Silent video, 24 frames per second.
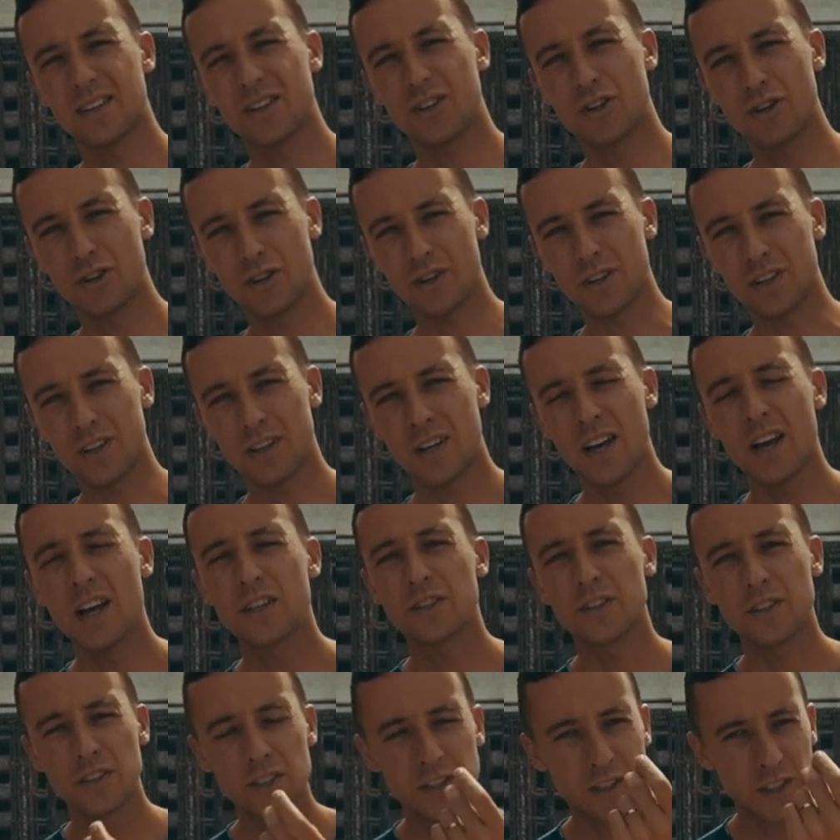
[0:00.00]
Good.
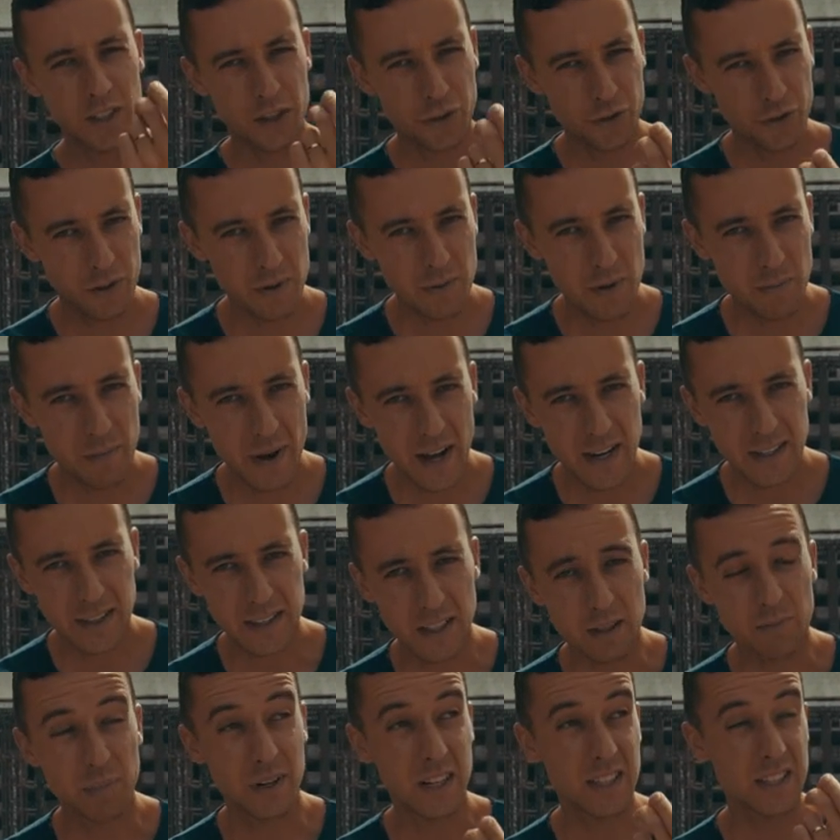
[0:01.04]
So this is extremely
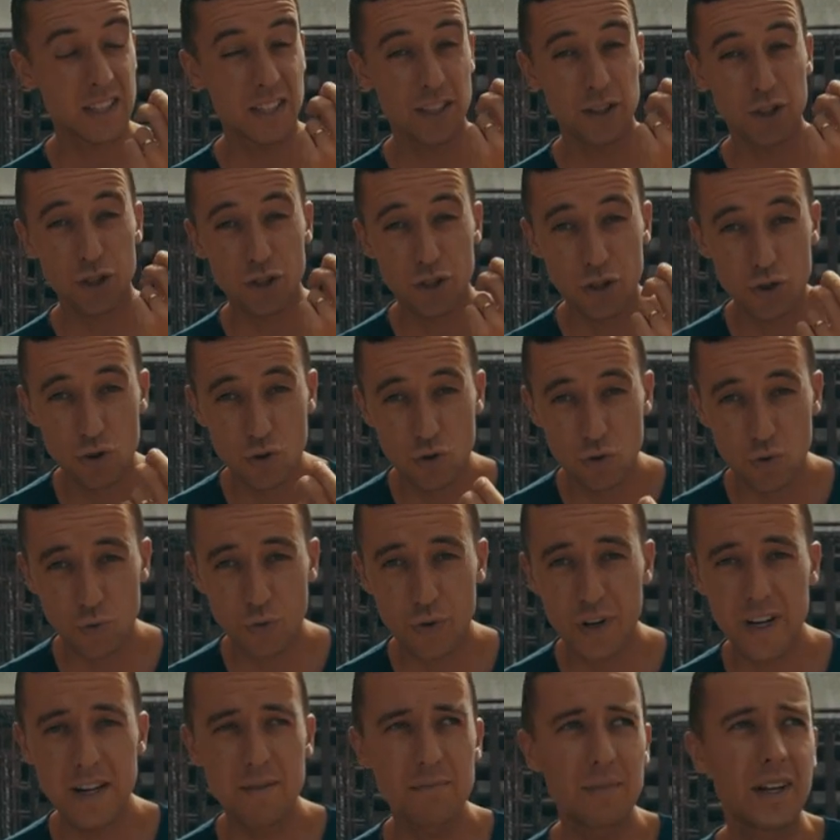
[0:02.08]
basic, but it's
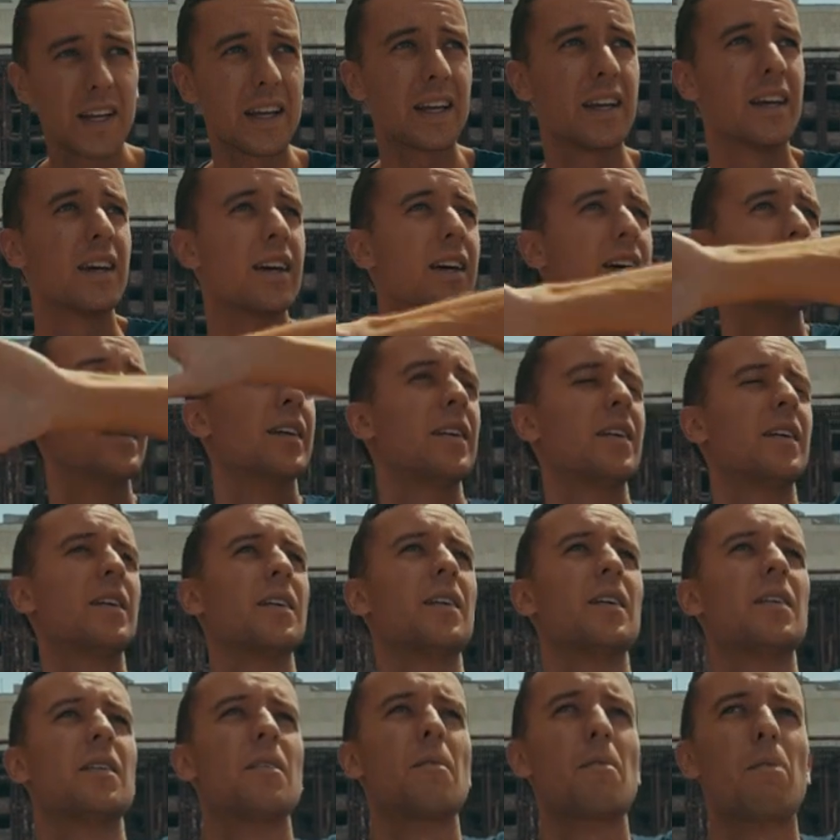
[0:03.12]
extremely
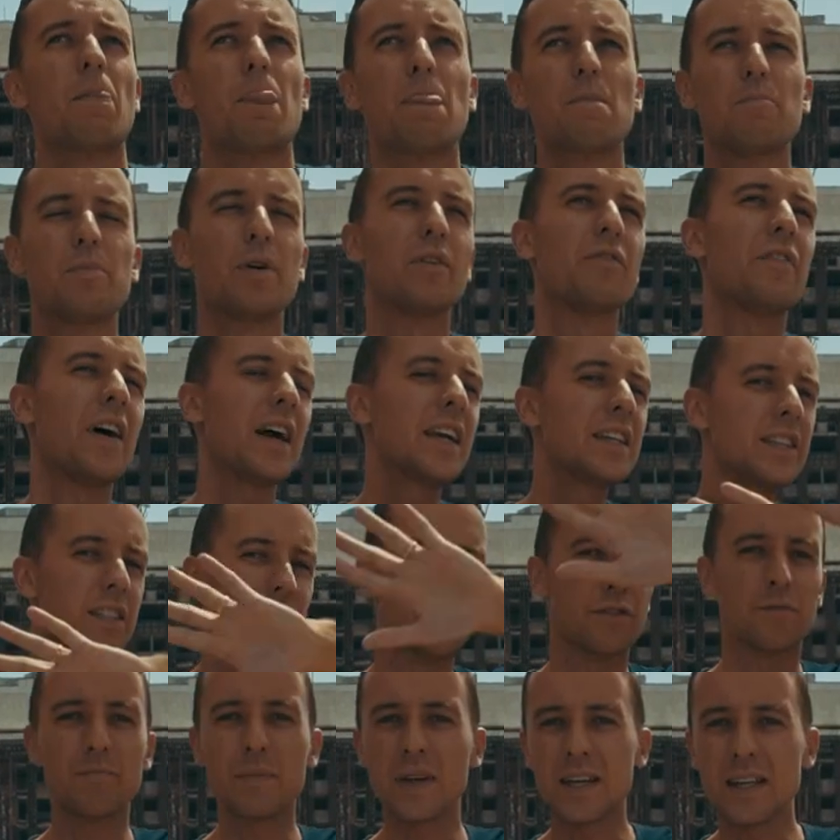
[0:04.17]

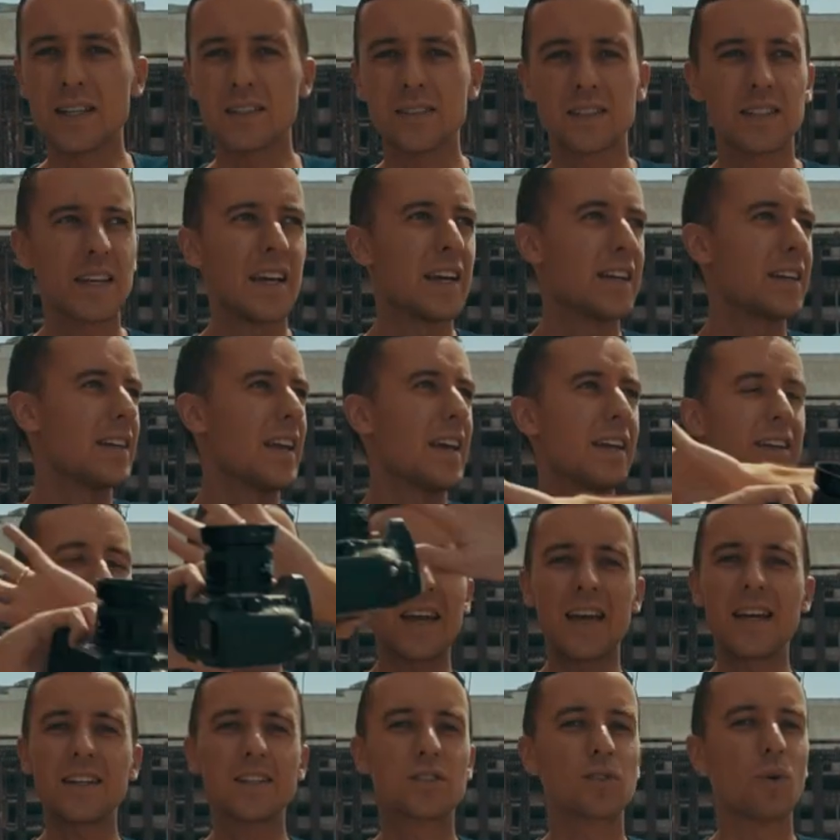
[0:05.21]
pervasive means it, it
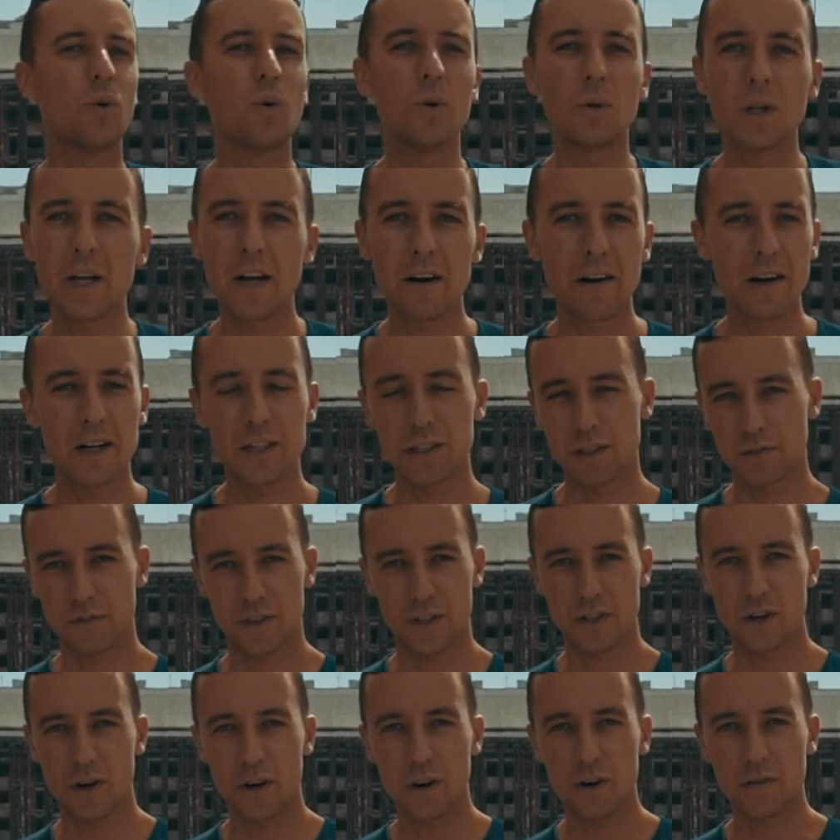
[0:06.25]
hits all areas of
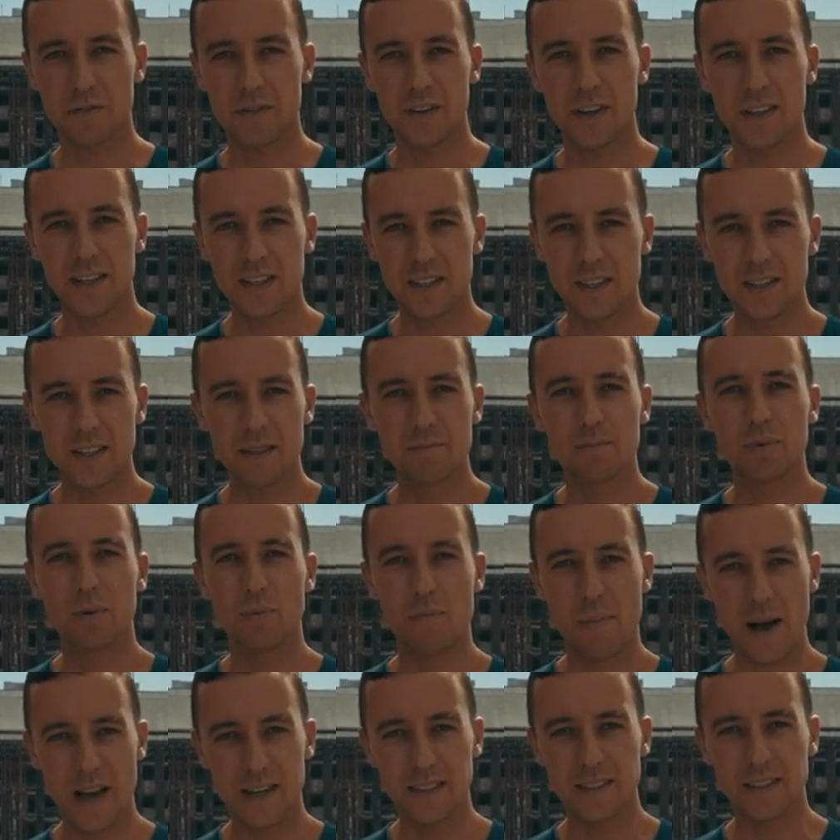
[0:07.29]
photography, these simple
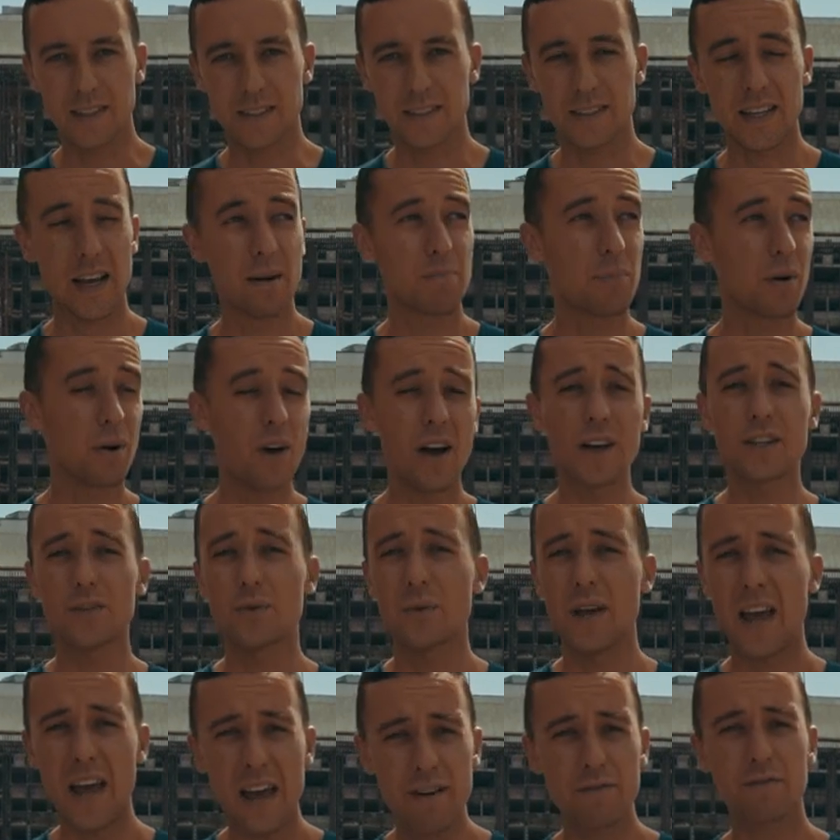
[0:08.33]
basics. They apply
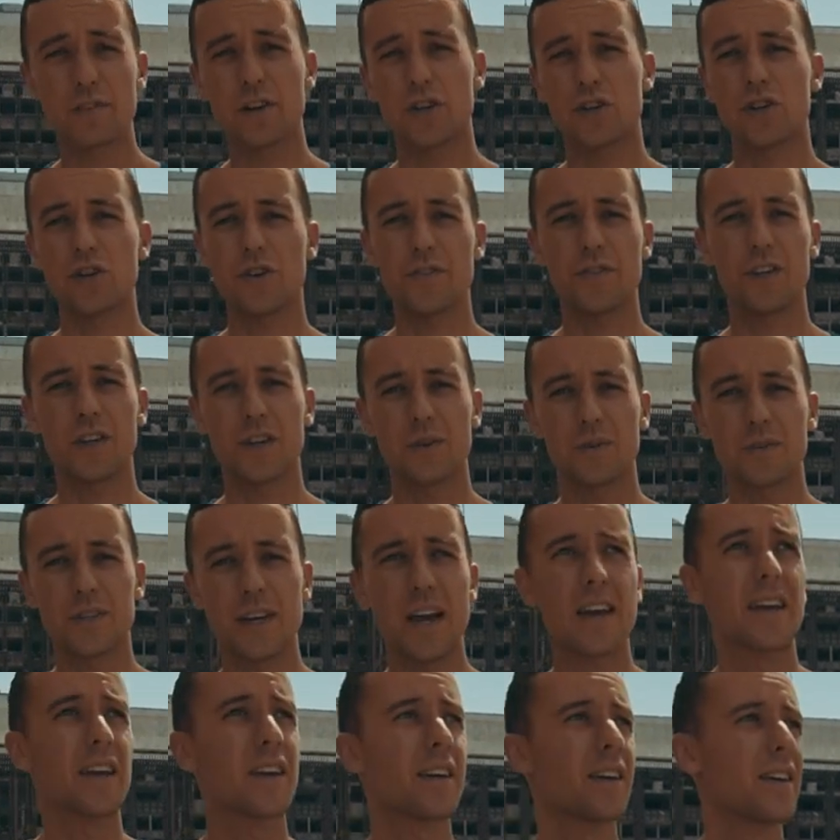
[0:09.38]
to every shot that you'll
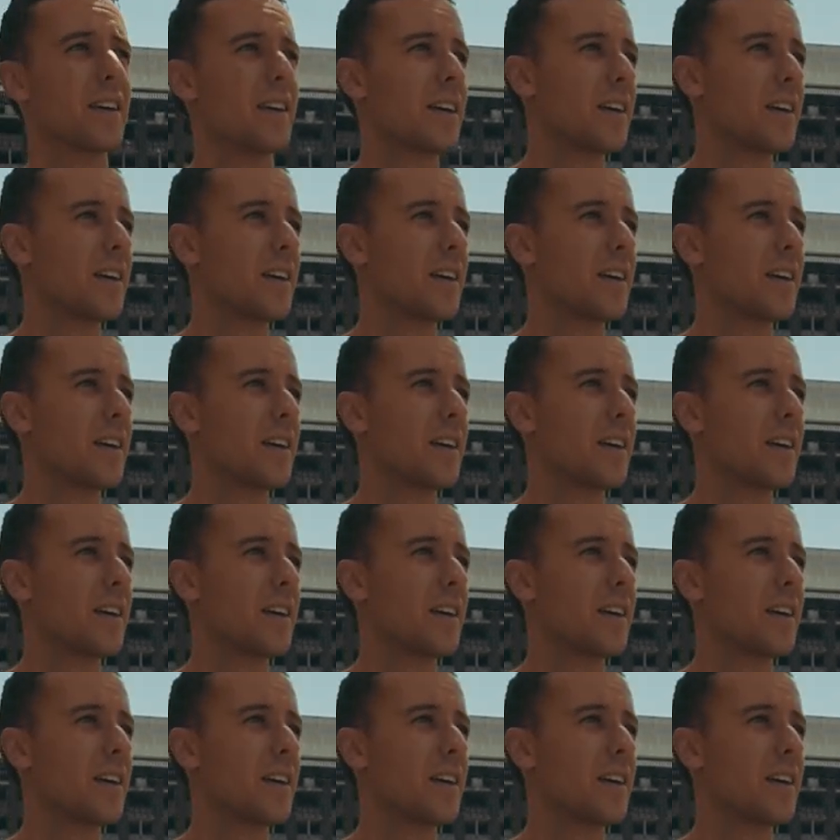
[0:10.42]
take